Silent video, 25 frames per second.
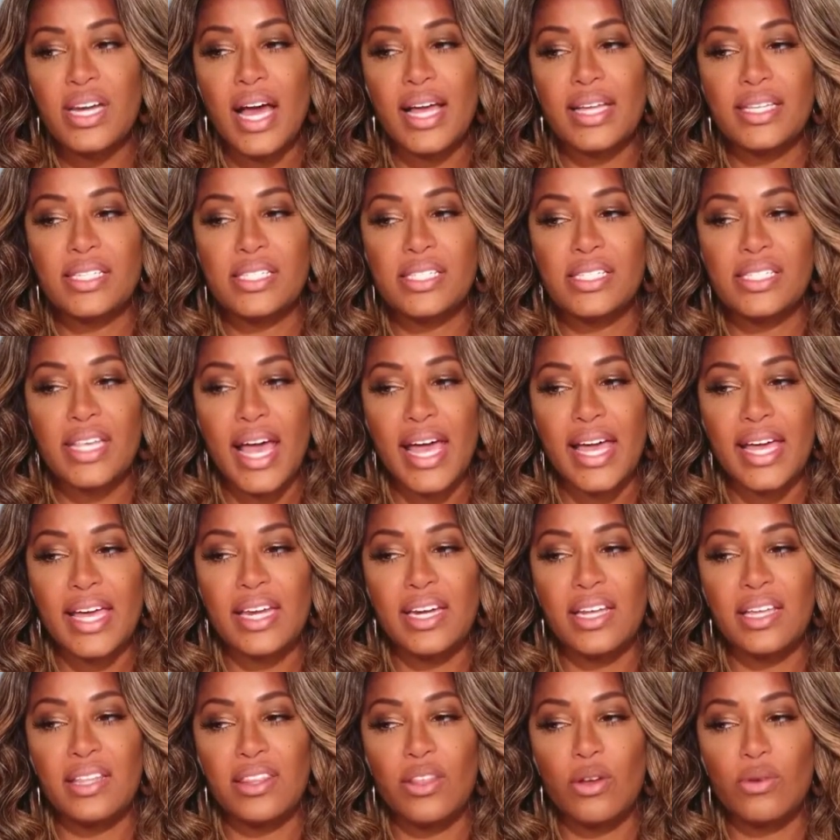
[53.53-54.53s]
I say it
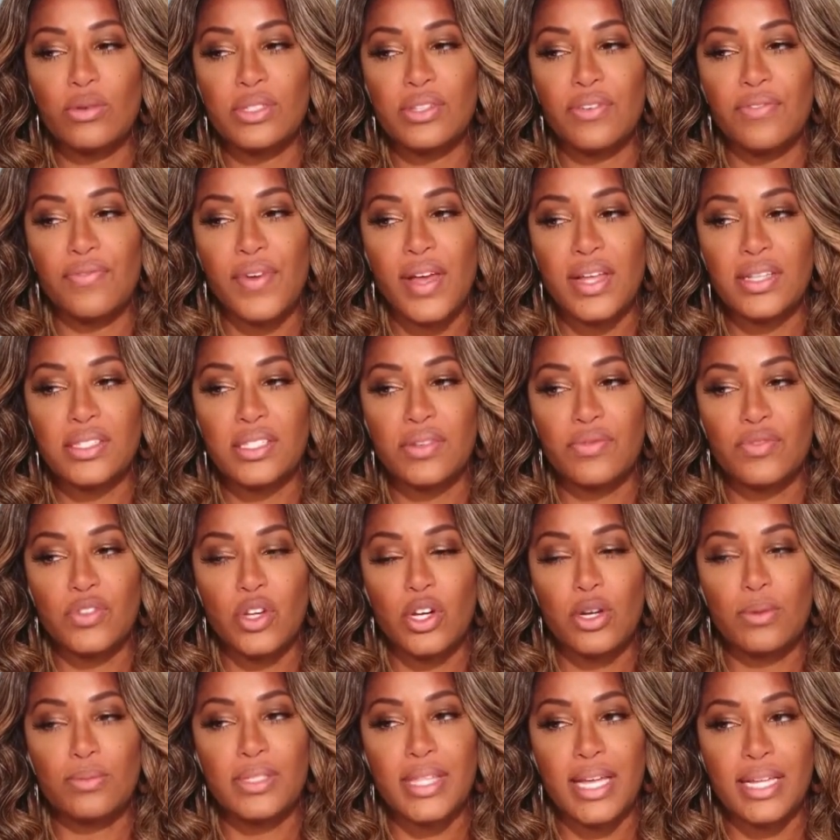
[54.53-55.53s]
in those offensive
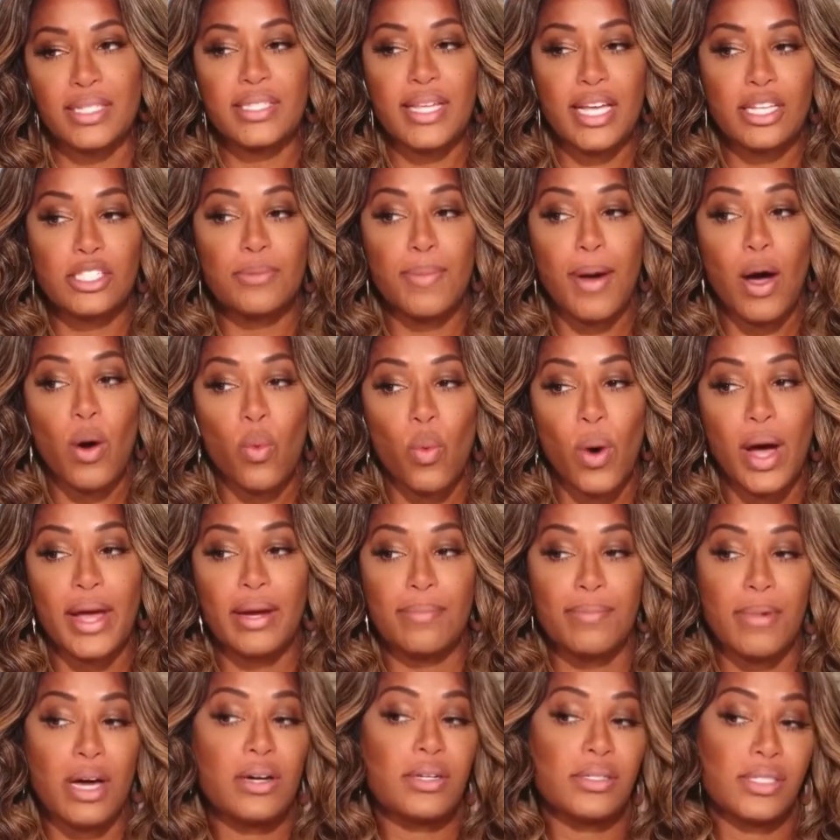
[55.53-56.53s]
terms, that sounds about white,
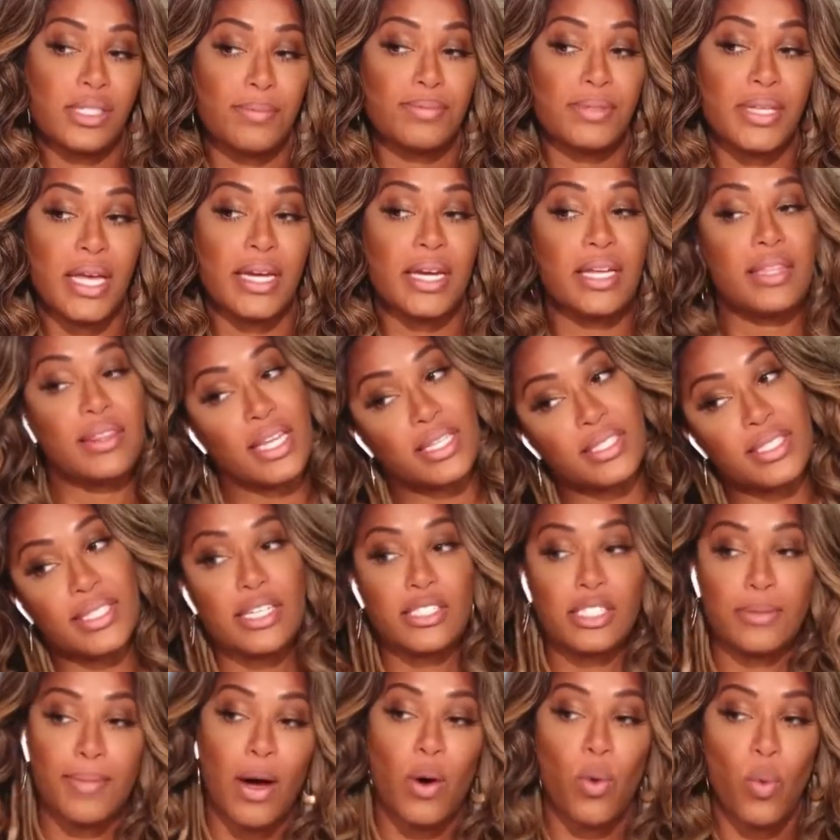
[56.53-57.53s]
I'm not going to stop saying it, that
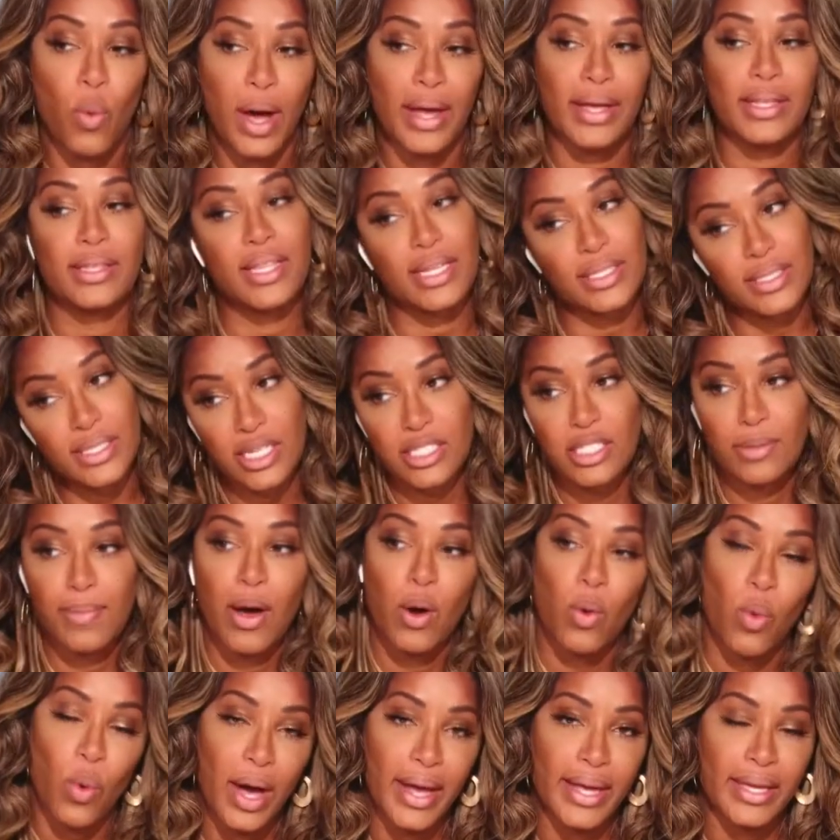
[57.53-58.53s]
sounds about white, that sounds
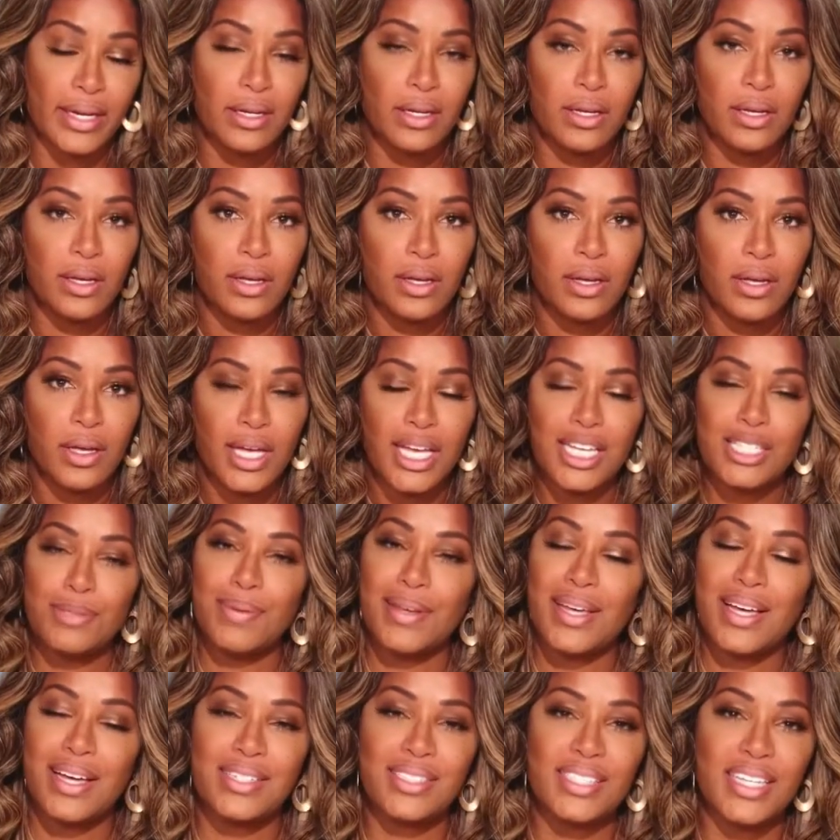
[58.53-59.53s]
about white, it's
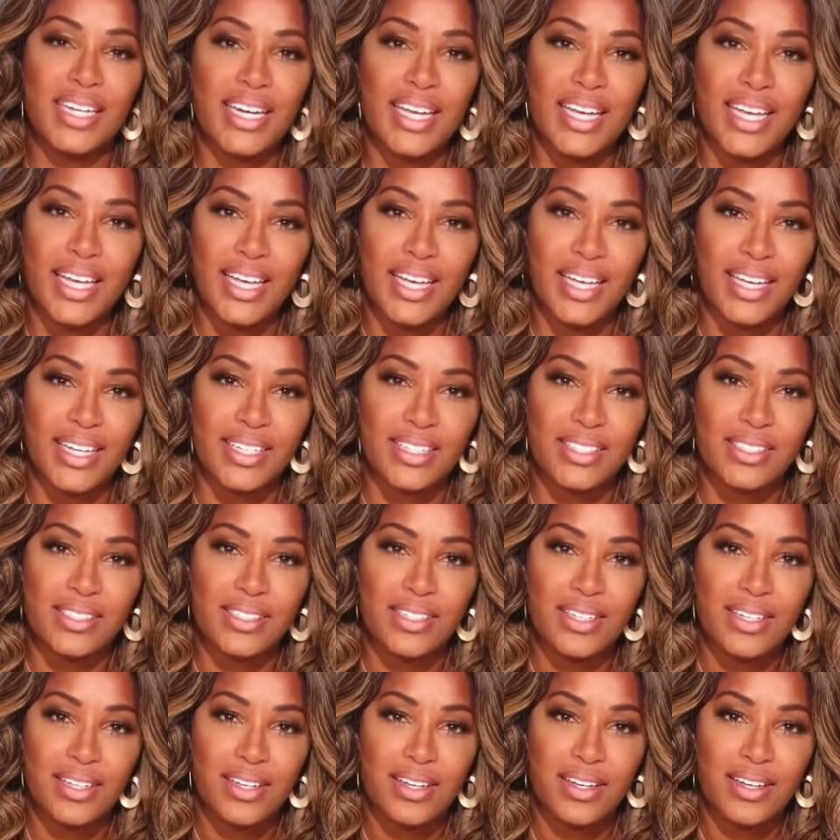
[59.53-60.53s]
because it is.
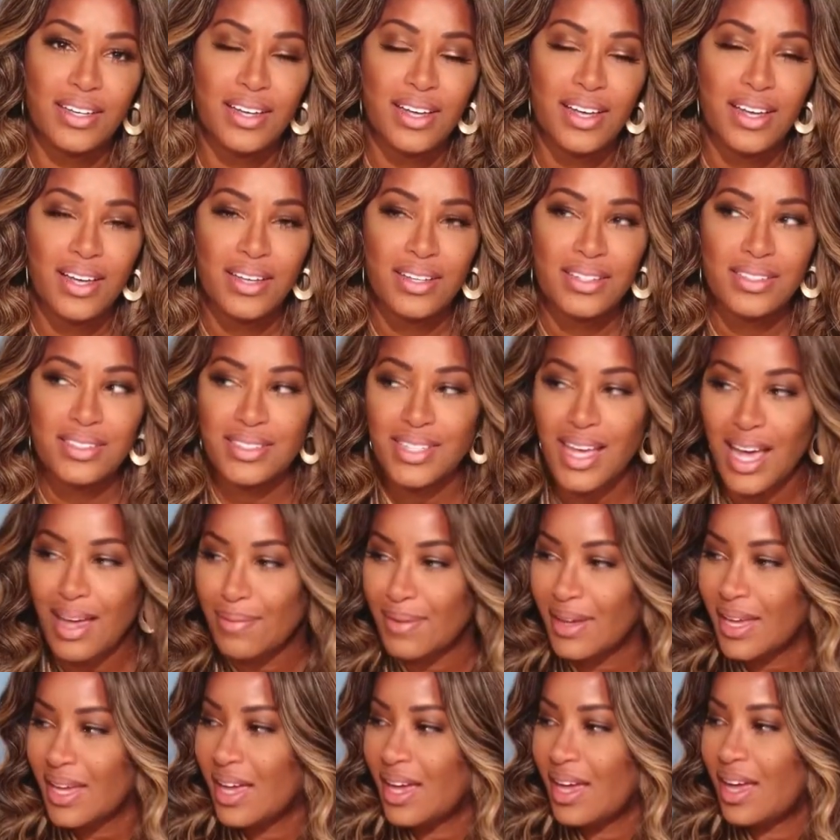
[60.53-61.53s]

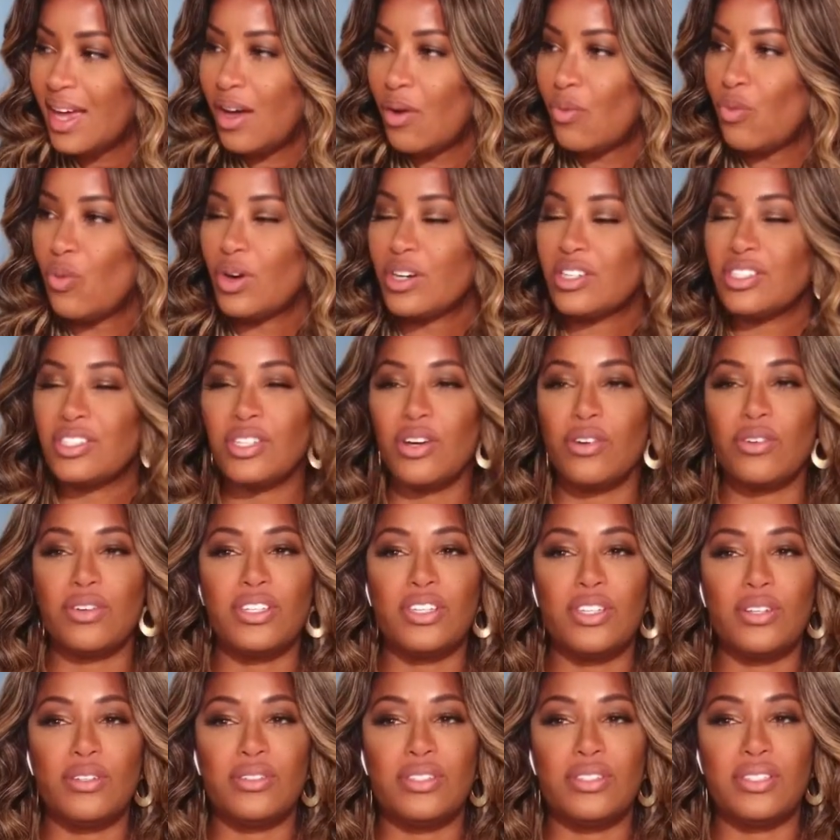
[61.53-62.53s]
Damn it. We're so
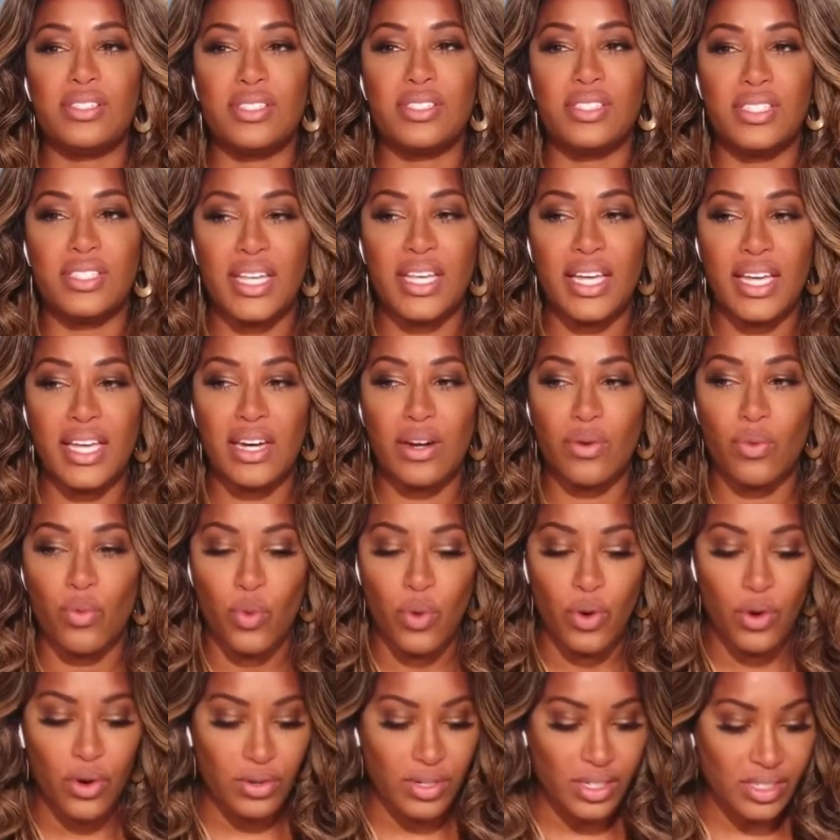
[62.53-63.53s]
used to seeing a
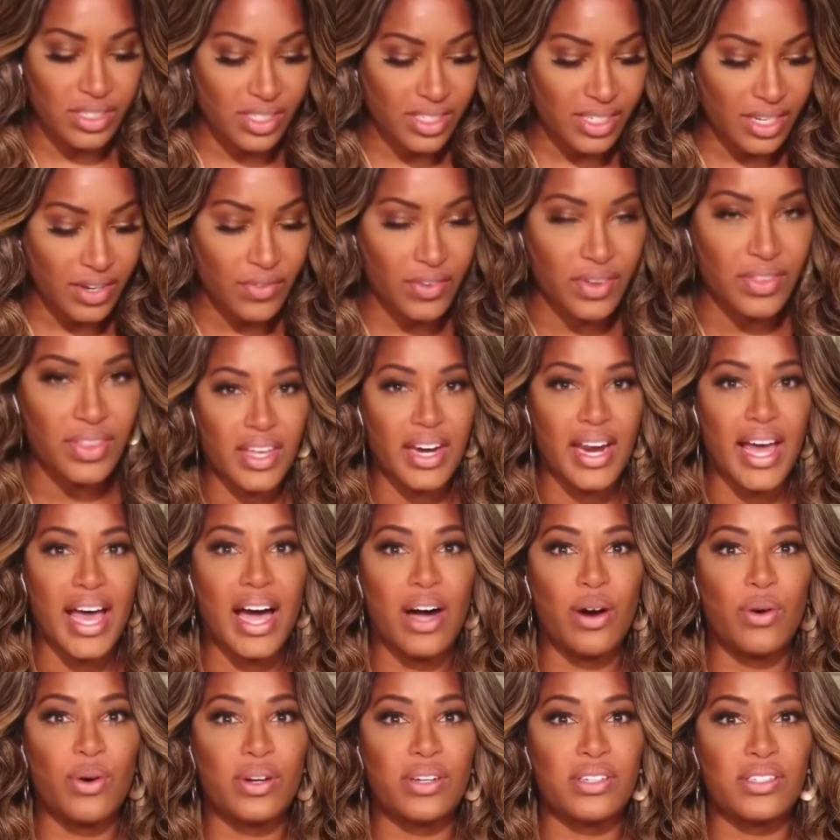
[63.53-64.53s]
world that's different
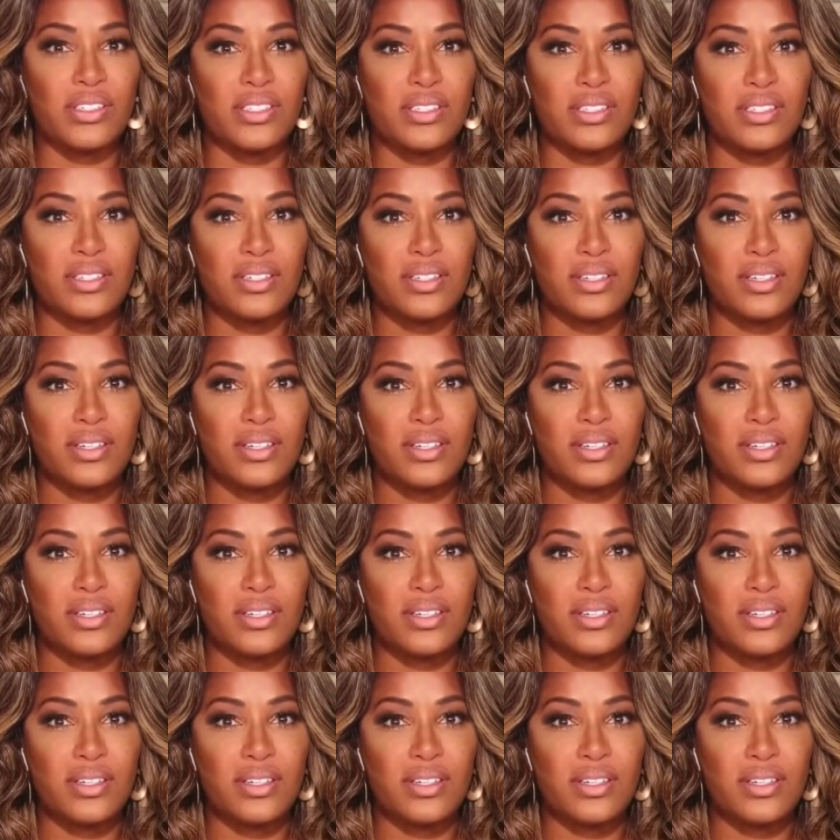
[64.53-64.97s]
ours.